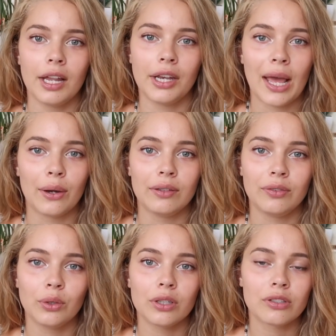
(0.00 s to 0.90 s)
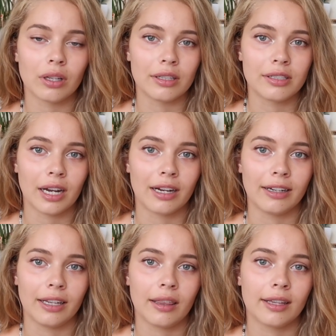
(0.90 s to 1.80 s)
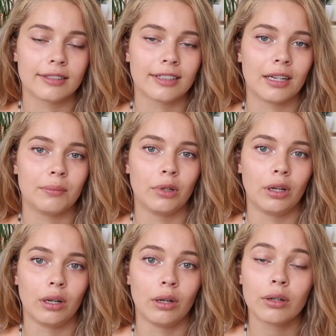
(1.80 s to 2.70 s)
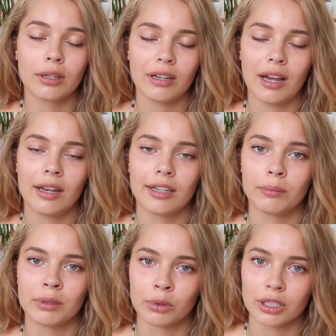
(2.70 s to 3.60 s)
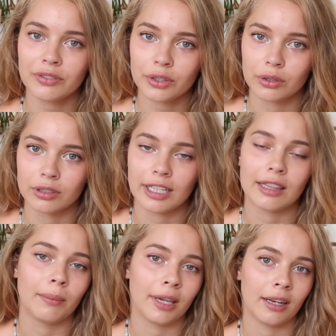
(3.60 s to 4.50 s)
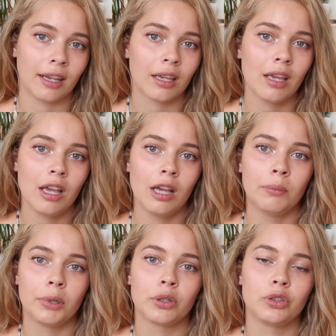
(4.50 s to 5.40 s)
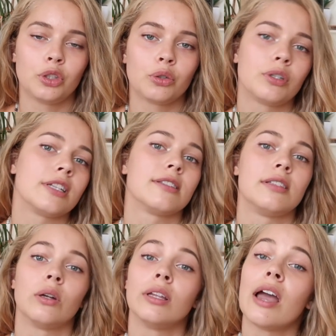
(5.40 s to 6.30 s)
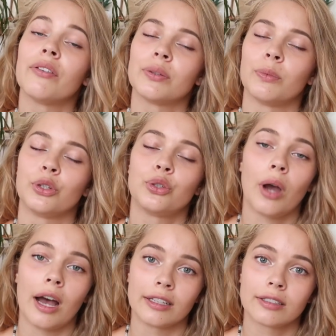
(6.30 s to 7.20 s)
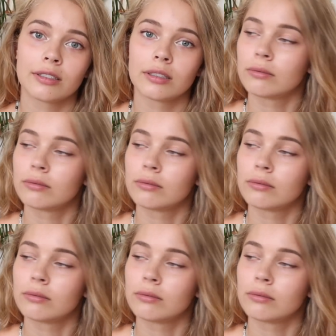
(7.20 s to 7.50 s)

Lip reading: Now, if you are solitary, things can look a little bit more difficult at the beginning because you don't necessarily have someone to ask.